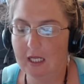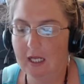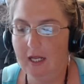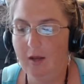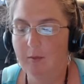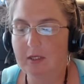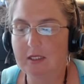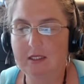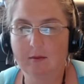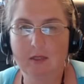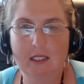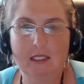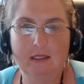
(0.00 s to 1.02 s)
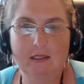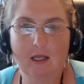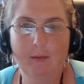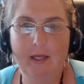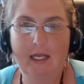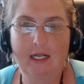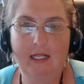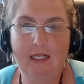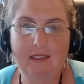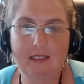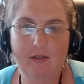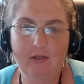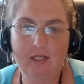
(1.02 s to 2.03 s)
but something that's coming in and that's
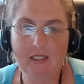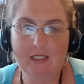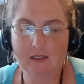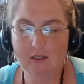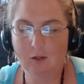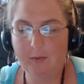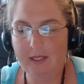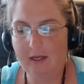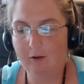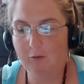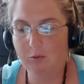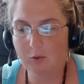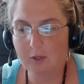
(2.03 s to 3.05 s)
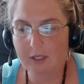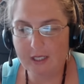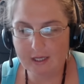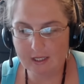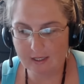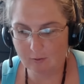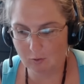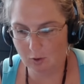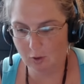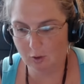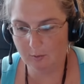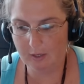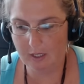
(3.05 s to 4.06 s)
giving us a little bit of breathing room
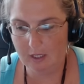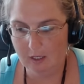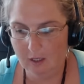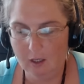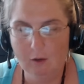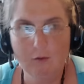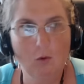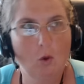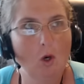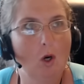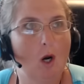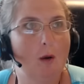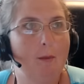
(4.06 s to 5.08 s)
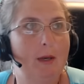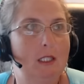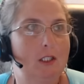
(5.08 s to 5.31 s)
for our budget.